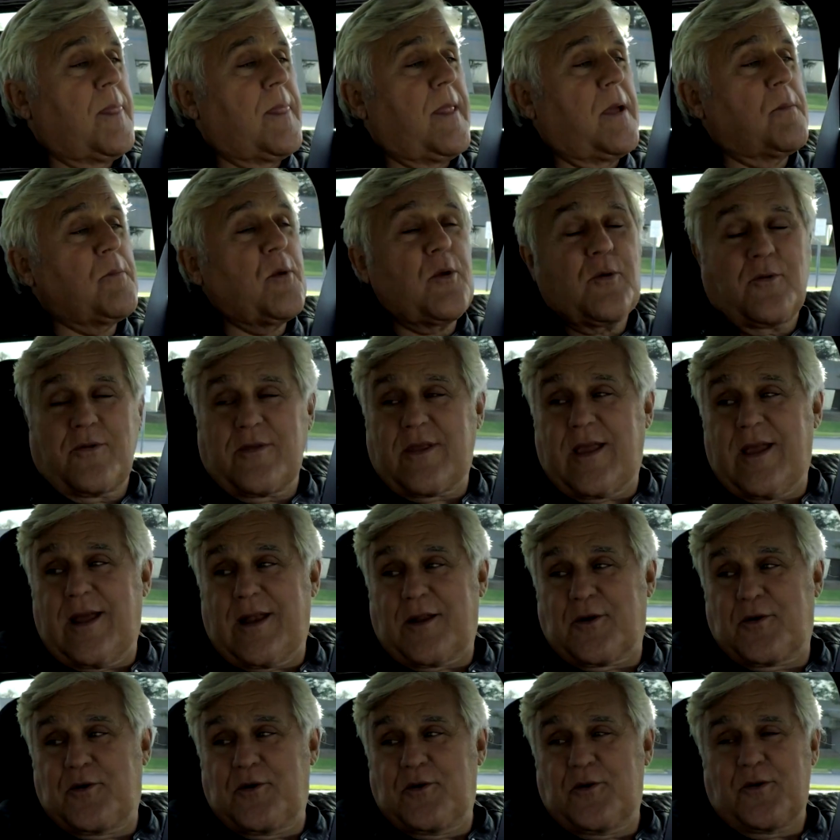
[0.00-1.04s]
I mean, it was kind
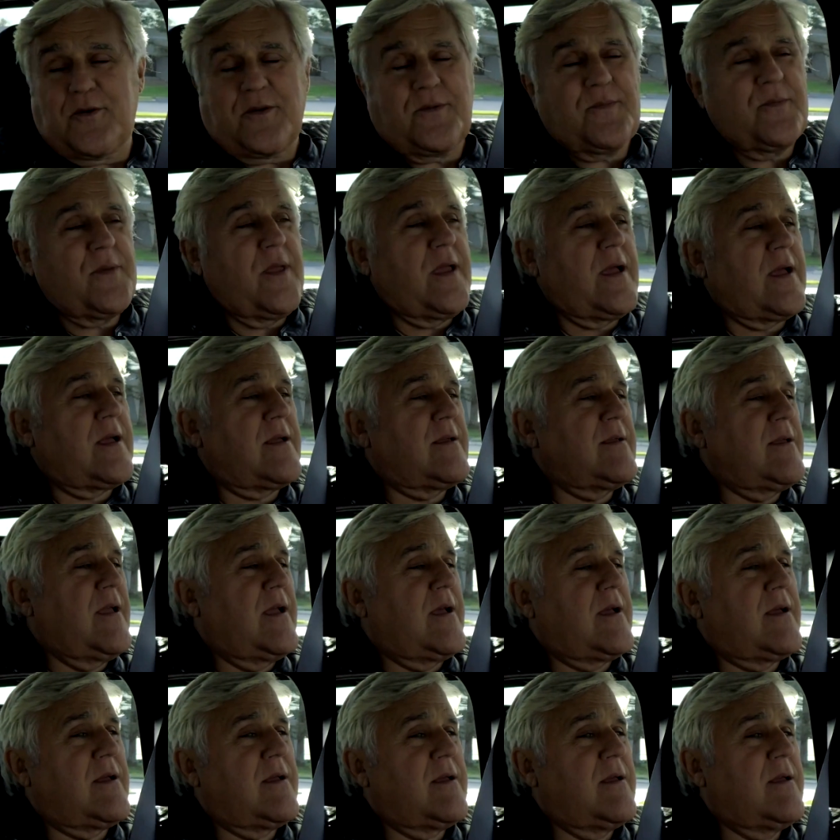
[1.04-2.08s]
of cool. Yeah, yeah, yeah, that's cool.
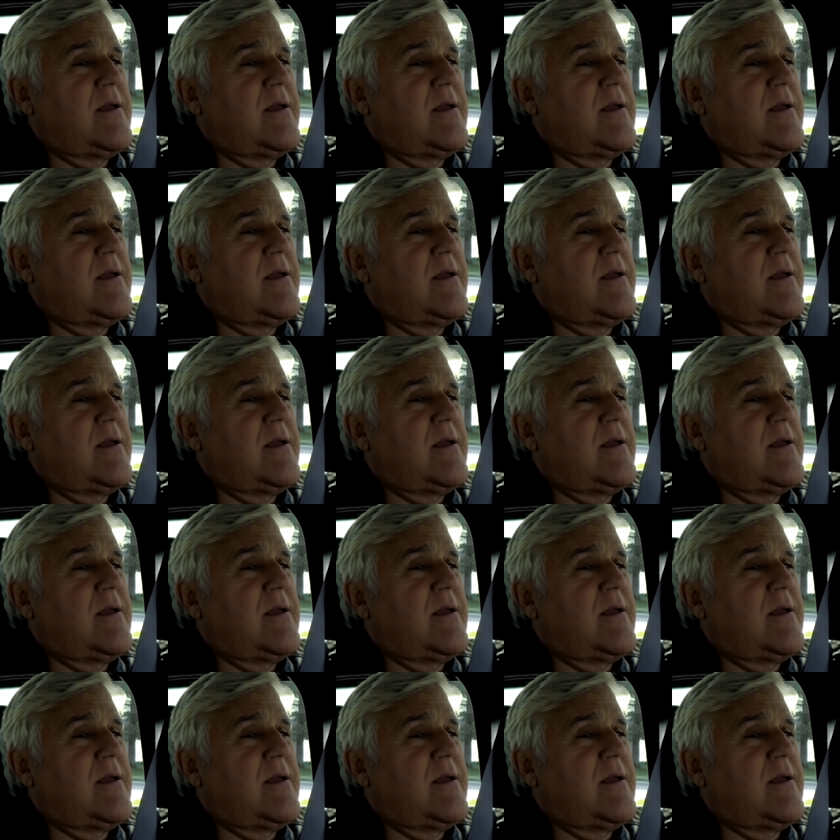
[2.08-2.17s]
Yeah.